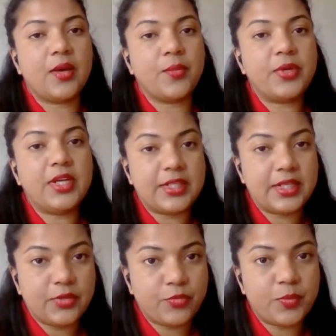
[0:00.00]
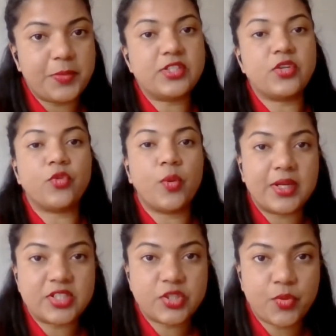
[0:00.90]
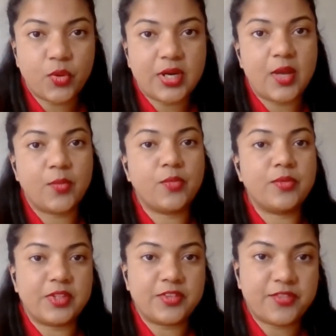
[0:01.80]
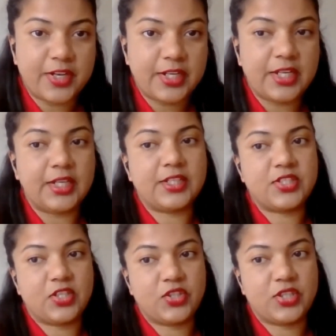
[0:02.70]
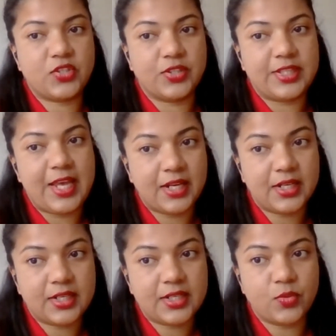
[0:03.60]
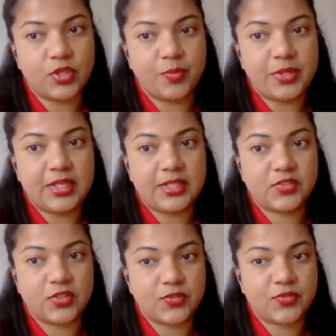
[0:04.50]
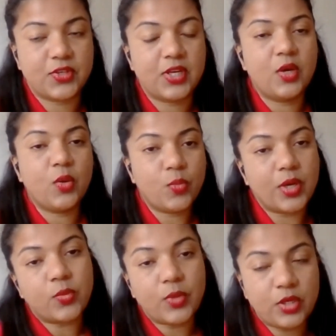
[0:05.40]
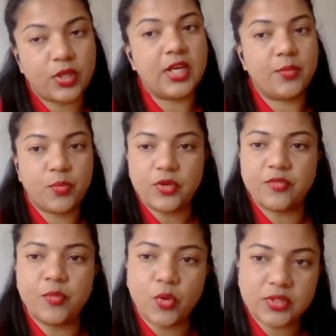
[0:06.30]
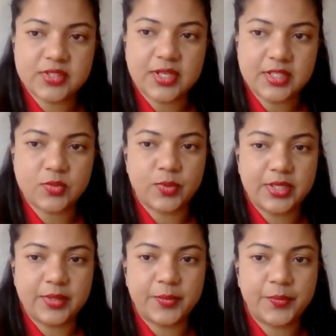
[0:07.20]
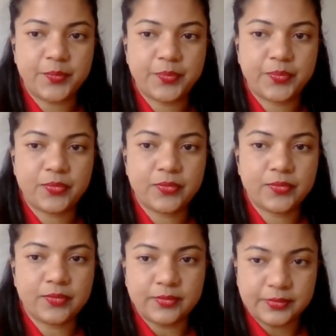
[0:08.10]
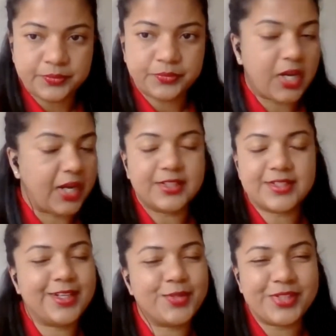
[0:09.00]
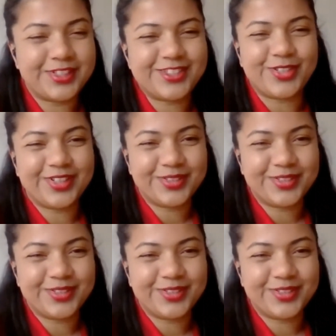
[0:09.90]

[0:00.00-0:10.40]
it remains a robust program with funding, etc. So that would be sort of what we're looking at if both sides win. Either side wins, sorry.